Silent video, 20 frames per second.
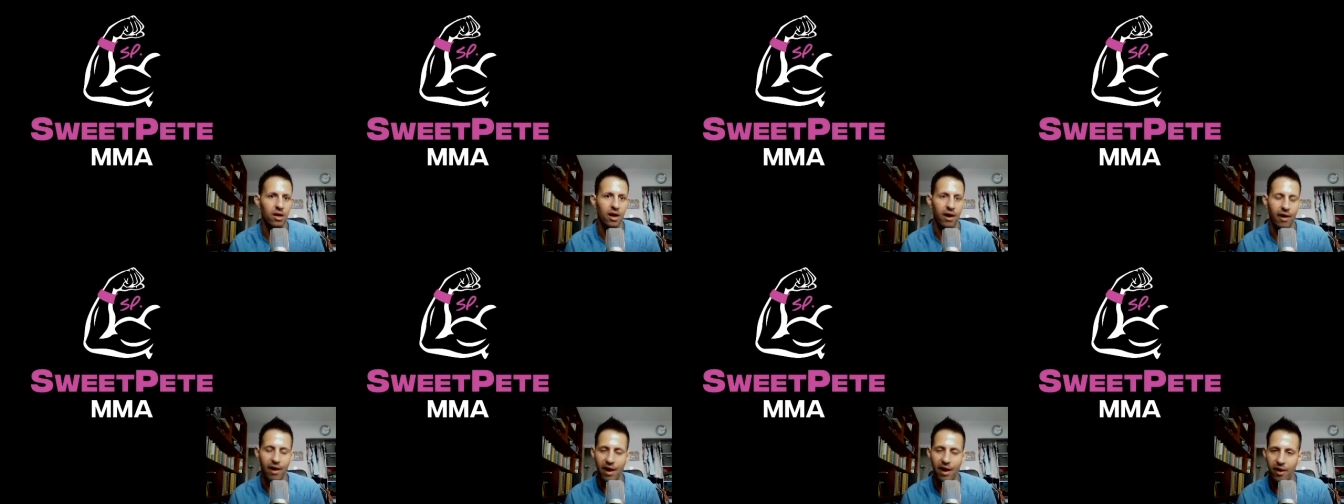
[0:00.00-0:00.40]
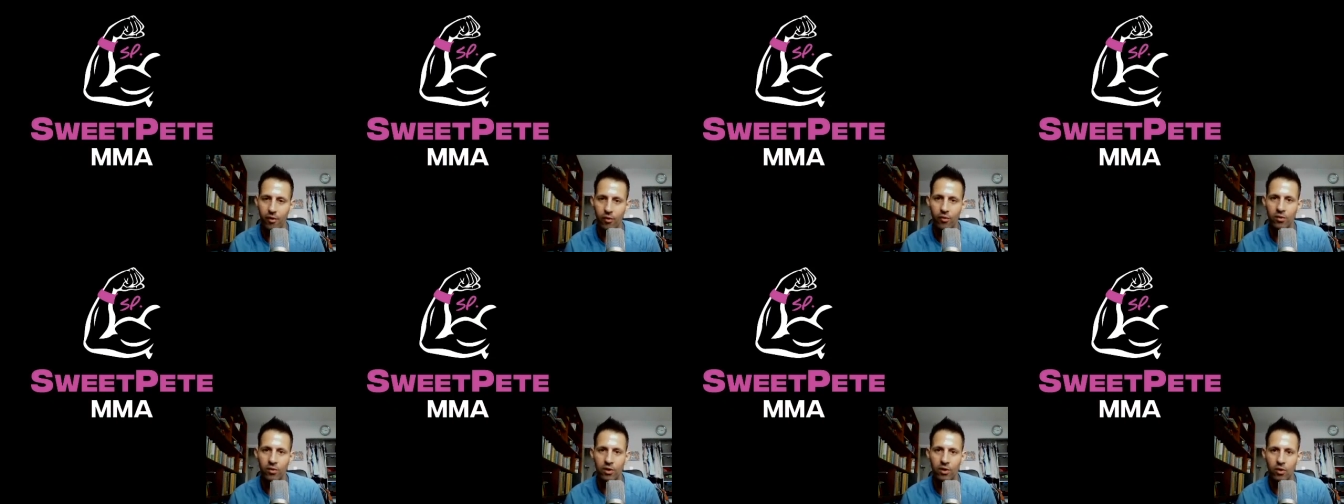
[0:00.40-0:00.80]
I
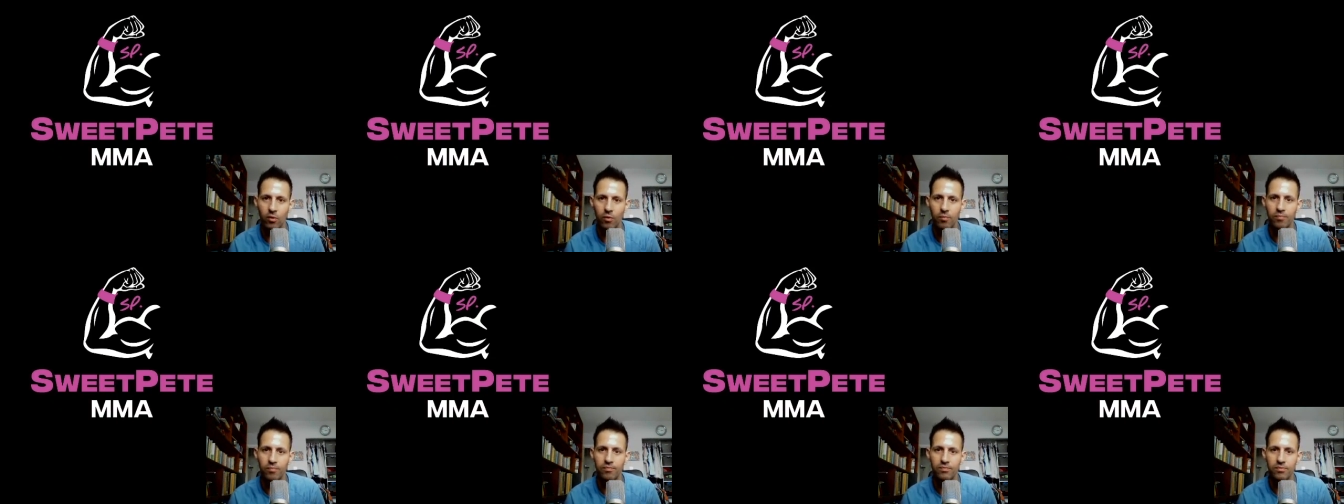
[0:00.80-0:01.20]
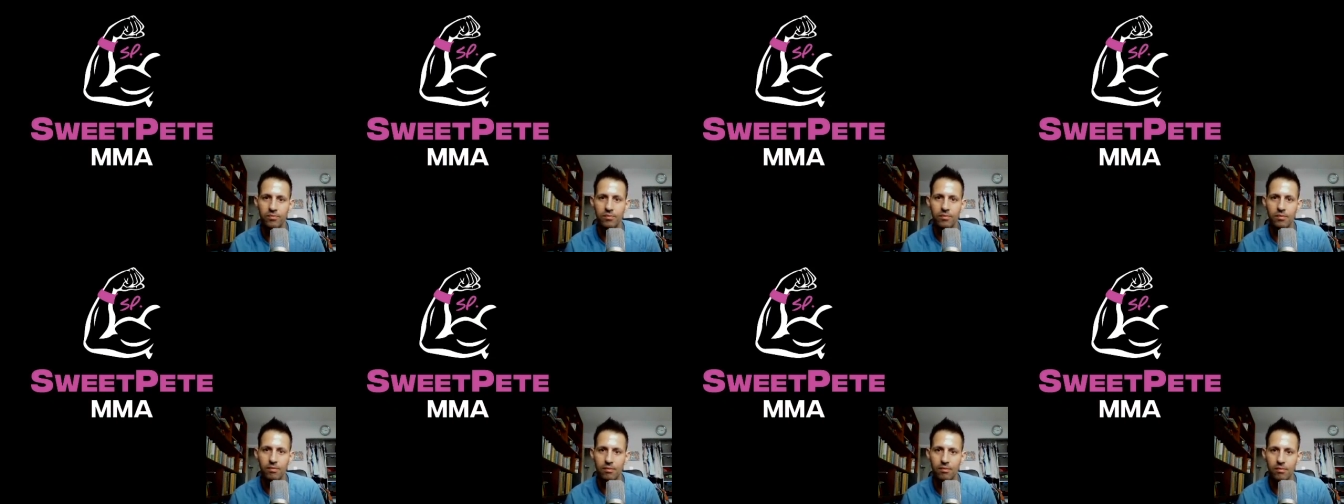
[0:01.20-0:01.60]
don't know
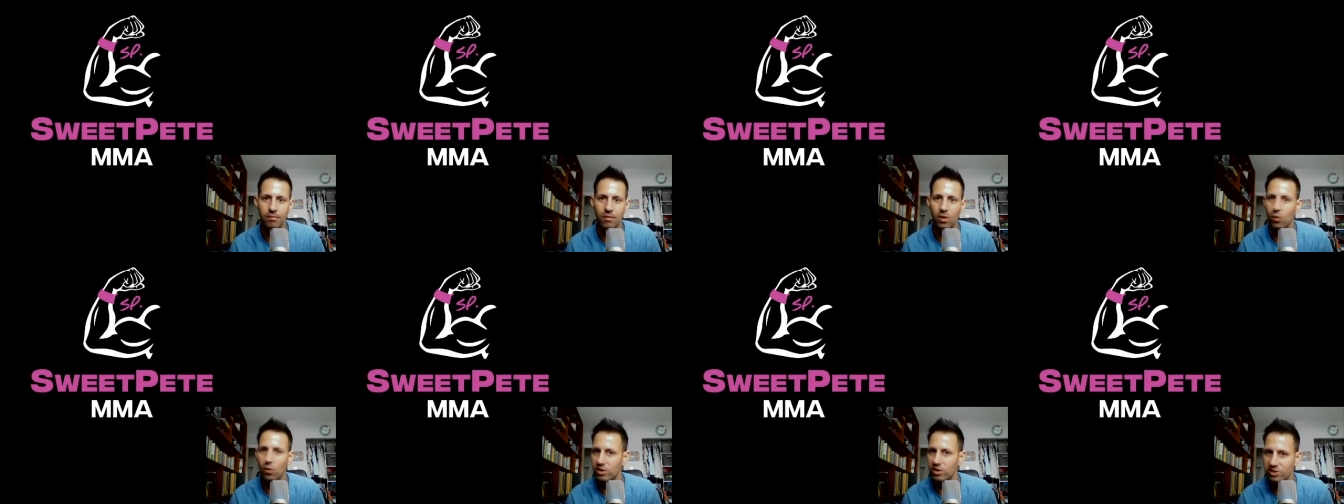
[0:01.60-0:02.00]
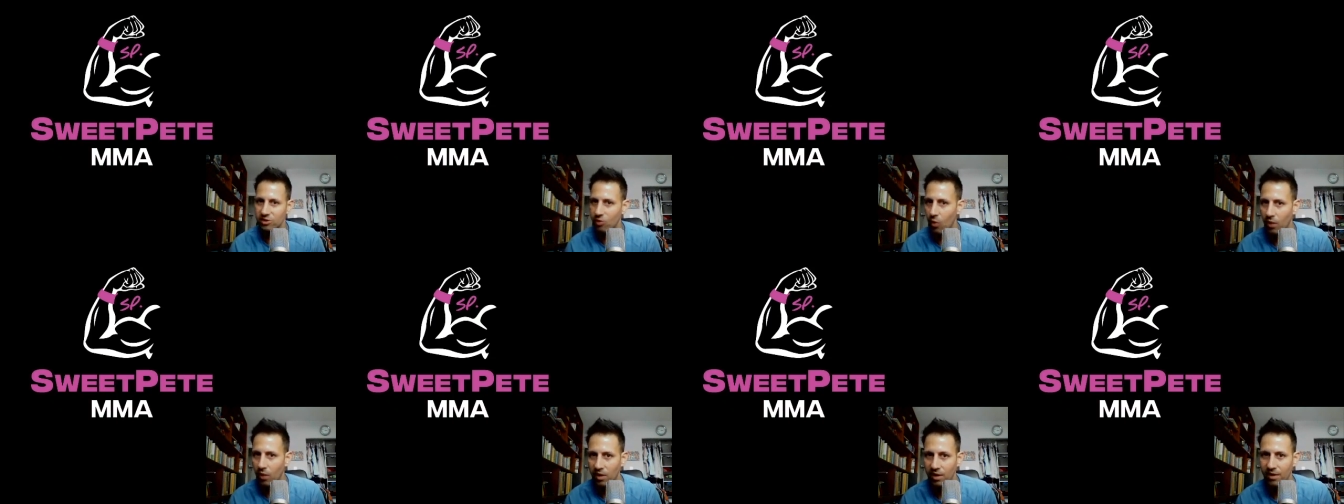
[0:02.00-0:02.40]
what's
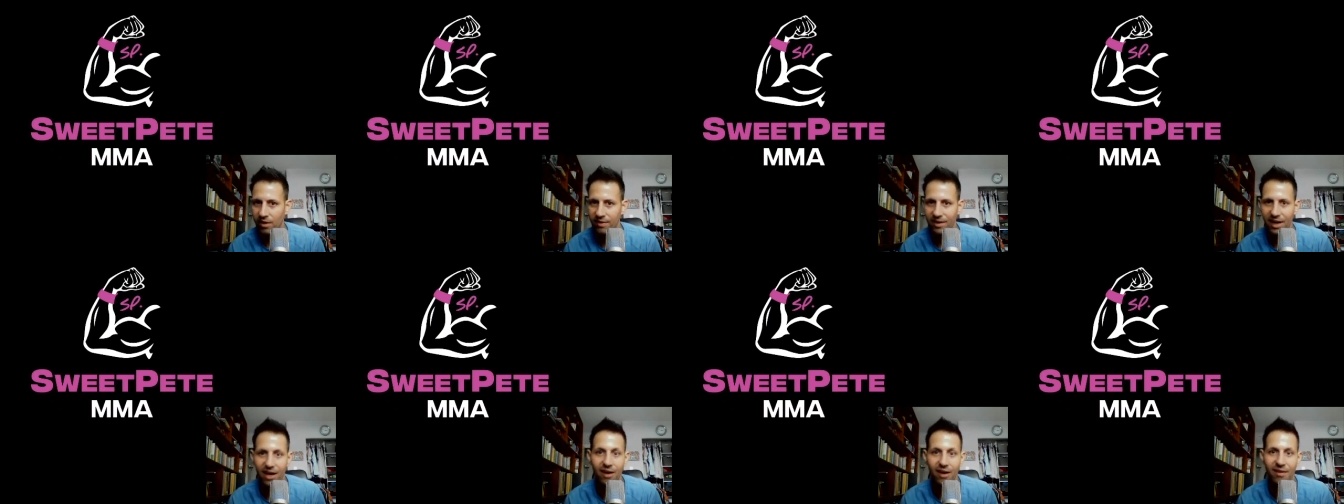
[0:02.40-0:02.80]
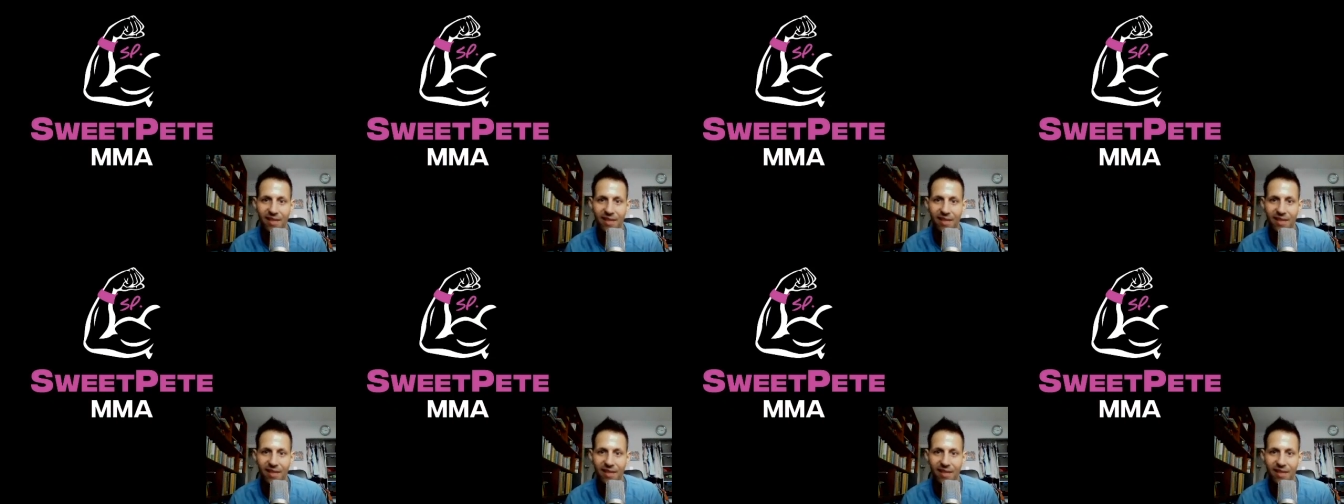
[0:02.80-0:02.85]
going on there.